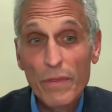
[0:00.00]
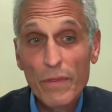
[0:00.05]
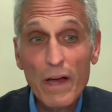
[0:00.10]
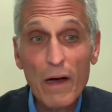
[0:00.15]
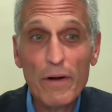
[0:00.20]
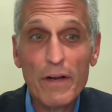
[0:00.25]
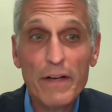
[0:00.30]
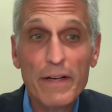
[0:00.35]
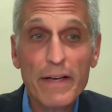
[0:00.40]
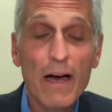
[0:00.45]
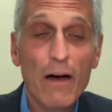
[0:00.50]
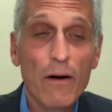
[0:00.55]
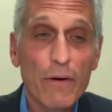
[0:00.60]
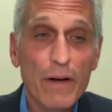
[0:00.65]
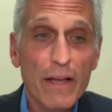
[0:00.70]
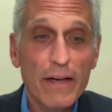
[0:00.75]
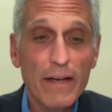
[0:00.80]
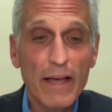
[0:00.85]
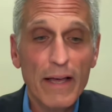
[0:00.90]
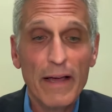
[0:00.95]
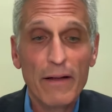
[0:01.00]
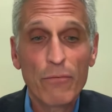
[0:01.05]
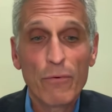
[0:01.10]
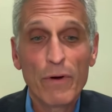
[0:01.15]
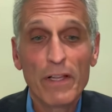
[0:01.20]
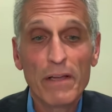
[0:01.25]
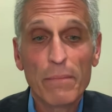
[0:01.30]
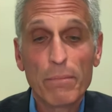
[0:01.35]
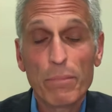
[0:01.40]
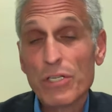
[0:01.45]
Without a doubt, and, and
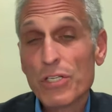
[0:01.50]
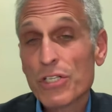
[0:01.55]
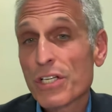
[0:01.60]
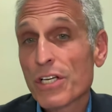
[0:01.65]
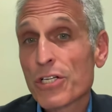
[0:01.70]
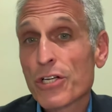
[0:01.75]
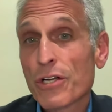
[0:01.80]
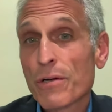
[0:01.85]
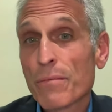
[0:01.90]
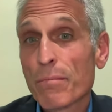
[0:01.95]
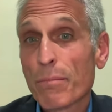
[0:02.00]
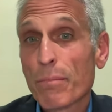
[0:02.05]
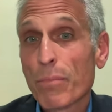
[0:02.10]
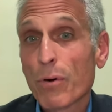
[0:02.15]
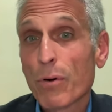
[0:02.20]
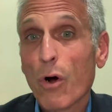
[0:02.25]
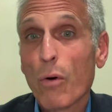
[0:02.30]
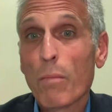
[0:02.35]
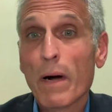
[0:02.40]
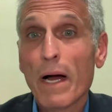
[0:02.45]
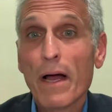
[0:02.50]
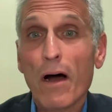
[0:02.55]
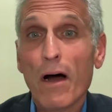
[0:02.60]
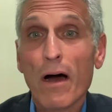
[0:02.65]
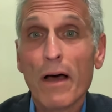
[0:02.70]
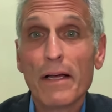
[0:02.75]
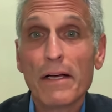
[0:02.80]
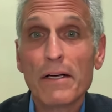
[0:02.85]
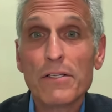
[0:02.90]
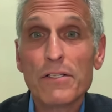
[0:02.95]
really precision
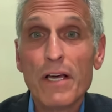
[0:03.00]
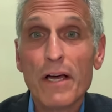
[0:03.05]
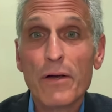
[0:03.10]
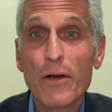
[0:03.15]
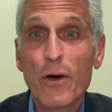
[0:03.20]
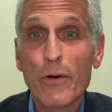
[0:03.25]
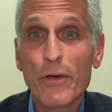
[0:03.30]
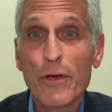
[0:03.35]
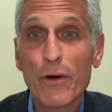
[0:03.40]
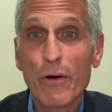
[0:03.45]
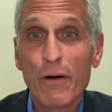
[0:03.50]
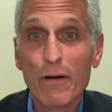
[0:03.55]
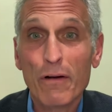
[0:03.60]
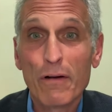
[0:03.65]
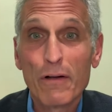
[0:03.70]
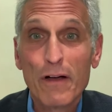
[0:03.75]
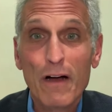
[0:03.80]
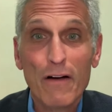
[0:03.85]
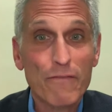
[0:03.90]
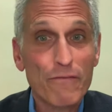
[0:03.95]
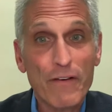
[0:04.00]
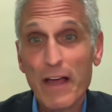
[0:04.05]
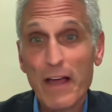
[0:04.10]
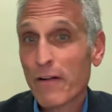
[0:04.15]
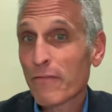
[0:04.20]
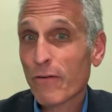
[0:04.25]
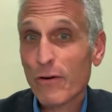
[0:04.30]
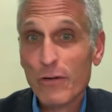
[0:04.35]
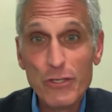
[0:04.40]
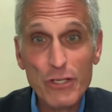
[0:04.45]
probiotics. I know you're a, a
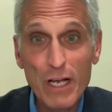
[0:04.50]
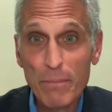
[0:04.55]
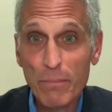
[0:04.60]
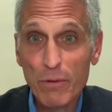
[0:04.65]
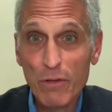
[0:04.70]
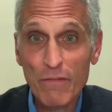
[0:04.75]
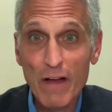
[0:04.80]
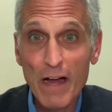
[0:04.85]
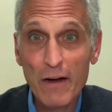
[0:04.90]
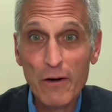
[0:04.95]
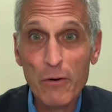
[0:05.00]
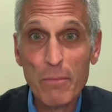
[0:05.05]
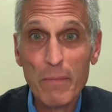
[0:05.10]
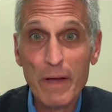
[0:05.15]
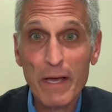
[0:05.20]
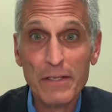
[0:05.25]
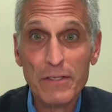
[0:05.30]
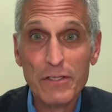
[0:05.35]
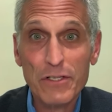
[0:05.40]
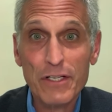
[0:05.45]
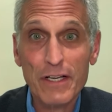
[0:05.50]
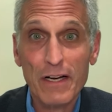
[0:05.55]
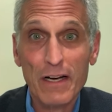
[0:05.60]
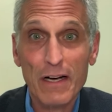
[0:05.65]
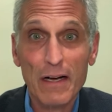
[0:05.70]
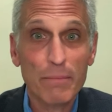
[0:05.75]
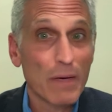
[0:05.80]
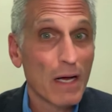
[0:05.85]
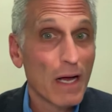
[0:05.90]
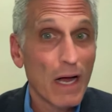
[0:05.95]
fan, for example, of Akkermansia.
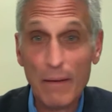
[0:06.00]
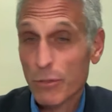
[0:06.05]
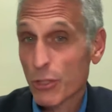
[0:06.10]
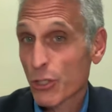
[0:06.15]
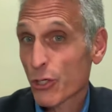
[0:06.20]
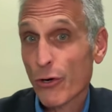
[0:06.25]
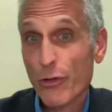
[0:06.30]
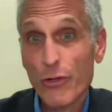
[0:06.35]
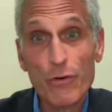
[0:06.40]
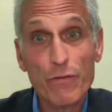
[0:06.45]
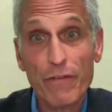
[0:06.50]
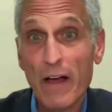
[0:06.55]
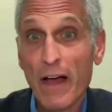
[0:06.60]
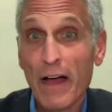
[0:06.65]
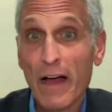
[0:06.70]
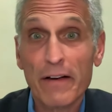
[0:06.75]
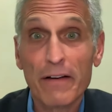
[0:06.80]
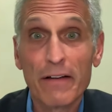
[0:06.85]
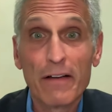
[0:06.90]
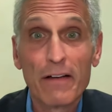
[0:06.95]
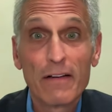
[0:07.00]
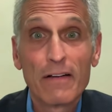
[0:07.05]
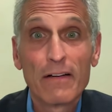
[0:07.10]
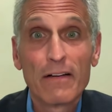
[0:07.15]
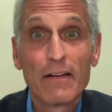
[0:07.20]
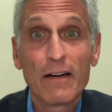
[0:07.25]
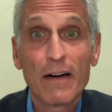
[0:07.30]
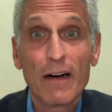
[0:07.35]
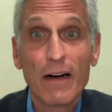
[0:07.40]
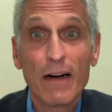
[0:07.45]
Um, I'm sure you've had
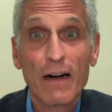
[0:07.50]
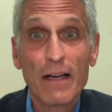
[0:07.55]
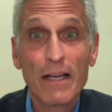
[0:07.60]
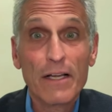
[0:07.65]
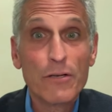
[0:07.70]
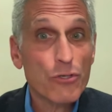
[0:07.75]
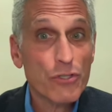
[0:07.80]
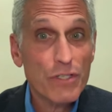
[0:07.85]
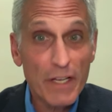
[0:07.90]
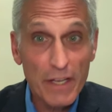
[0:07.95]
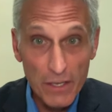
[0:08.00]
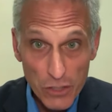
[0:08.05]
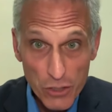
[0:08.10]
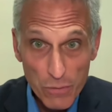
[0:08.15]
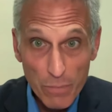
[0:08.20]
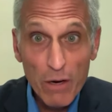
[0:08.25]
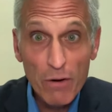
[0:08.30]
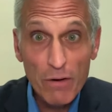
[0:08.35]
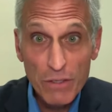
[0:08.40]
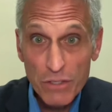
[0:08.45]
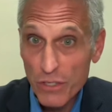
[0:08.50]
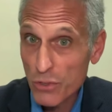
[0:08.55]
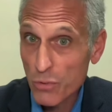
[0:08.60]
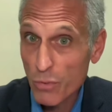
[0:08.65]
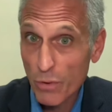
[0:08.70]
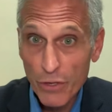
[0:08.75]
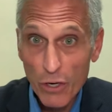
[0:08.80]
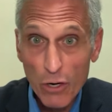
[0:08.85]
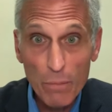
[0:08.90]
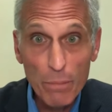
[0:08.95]
uh, interesting
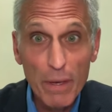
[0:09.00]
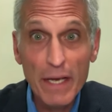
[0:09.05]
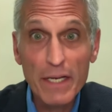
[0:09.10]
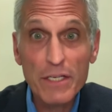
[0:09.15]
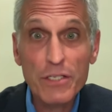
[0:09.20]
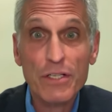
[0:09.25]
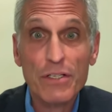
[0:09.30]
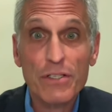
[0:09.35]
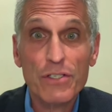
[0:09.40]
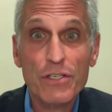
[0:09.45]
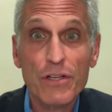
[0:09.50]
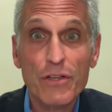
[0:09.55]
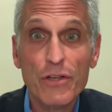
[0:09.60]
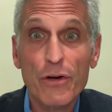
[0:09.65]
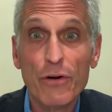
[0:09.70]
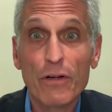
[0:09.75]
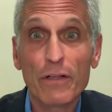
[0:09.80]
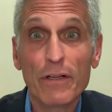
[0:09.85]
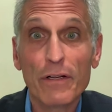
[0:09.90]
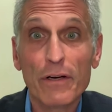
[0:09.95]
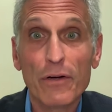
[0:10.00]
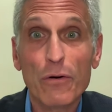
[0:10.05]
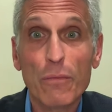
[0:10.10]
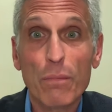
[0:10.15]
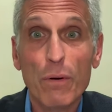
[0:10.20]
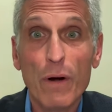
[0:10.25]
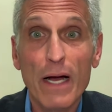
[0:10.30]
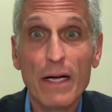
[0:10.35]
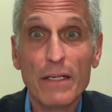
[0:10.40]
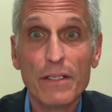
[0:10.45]
experiences with your patients in your clinical
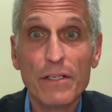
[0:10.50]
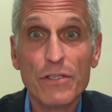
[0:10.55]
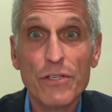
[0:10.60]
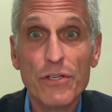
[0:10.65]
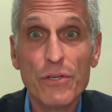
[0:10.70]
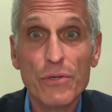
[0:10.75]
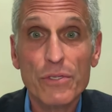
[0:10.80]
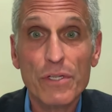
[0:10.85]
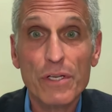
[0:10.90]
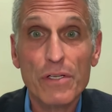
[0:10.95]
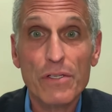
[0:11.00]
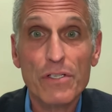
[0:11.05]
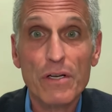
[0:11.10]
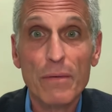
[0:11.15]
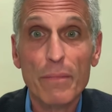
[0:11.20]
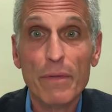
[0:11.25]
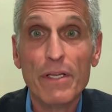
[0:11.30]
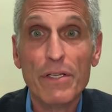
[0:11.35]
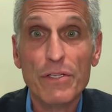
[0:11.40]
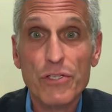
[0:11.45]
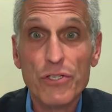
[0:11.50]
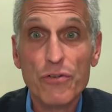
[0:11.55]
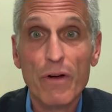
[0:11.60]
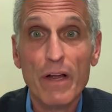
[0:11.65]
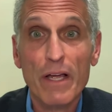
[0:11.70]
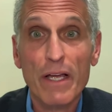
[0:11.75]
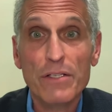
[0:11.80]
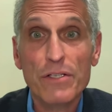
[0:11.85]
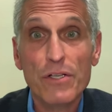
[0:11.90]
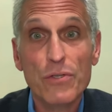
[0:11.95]
practice using some of these
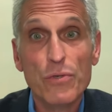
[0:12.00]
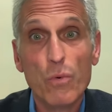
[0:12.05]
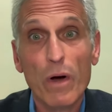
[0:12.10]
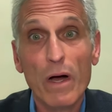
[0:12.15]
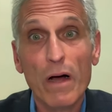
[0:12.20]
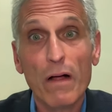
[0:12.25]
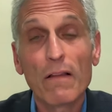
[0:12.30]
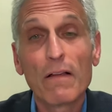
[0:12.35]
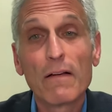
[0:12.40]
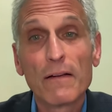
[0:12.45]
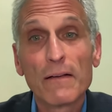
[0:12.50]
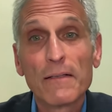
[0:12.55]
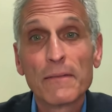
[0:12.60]
strains as well.